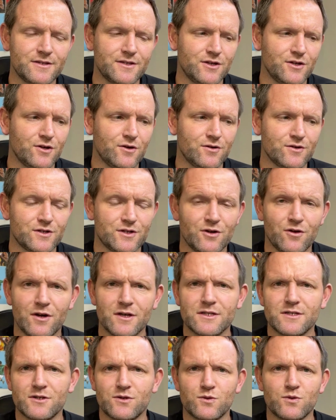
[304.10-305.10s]
you know is a
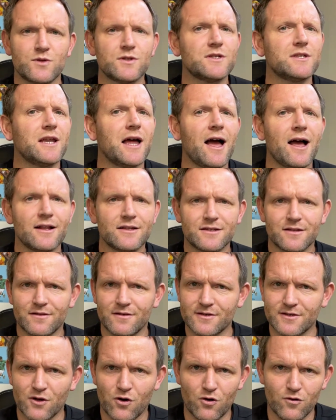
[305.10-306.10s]
nice little start to
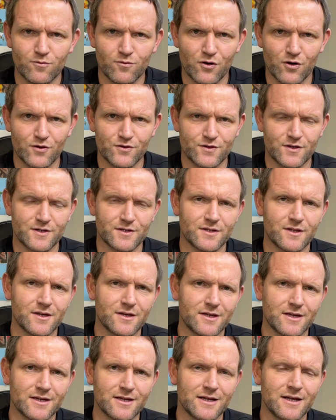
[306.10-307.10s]
this whole process
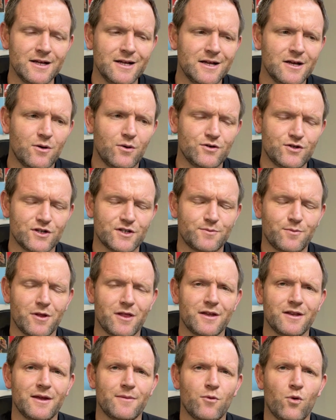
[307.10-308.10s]
thinking, which is
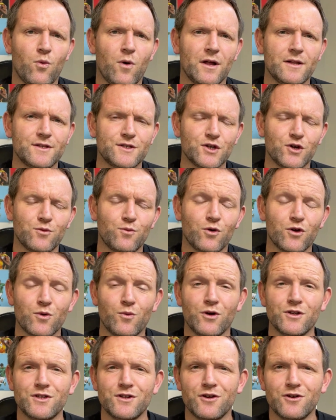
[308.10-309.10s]
pillar number one. So what I
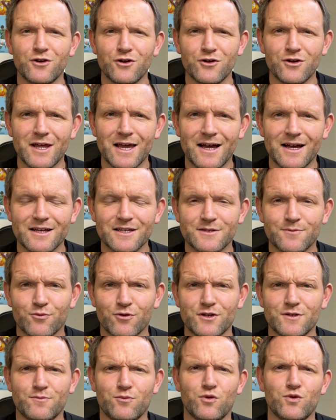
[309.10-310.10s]
want you to do now is
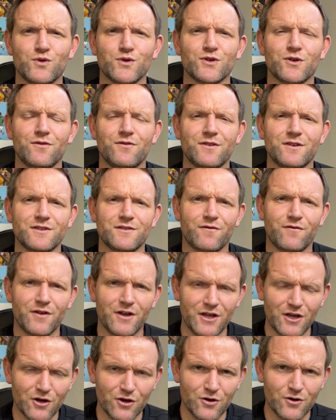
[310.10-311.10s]
press pause on this
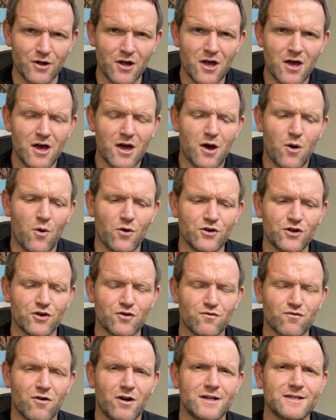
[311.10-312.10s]
video. I want you to
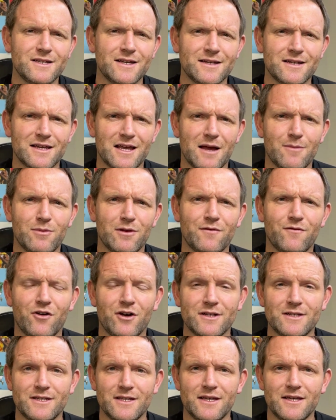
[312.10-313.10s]
write down a couple of
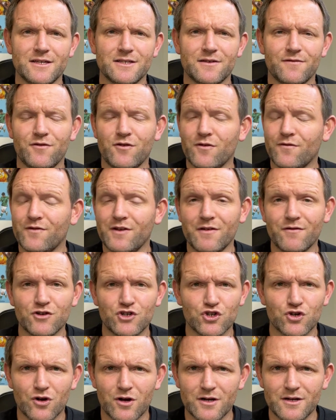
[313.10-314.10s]
ideas. If you've never
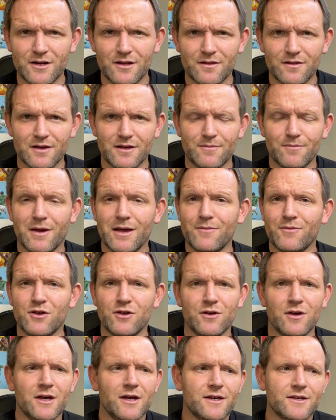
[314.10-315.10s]
tried anything,
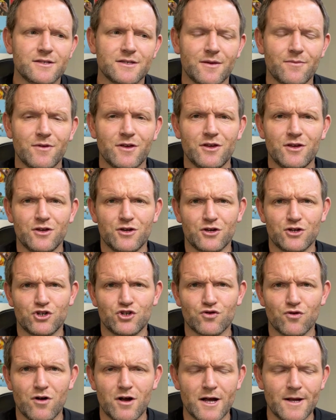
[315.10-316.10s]
maybe something you could
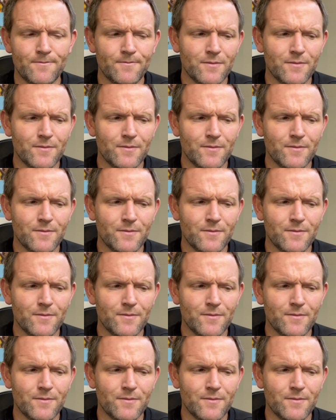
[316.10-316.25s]
try.